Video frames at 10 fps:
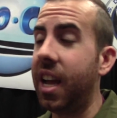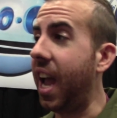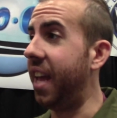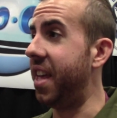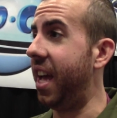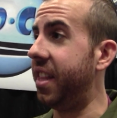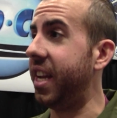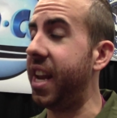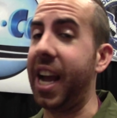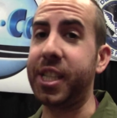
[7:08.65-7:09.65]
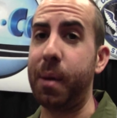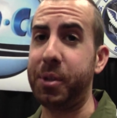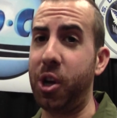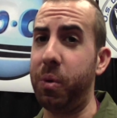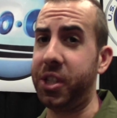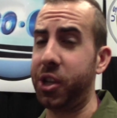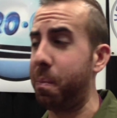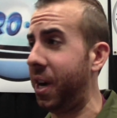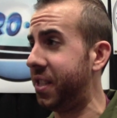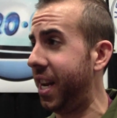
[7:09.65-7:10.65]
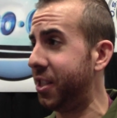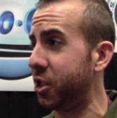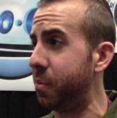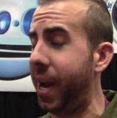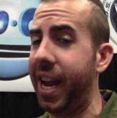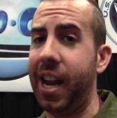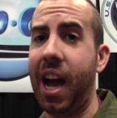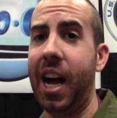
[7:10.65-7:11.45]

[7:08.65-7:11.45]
And then the next episode, which is our presidential debate,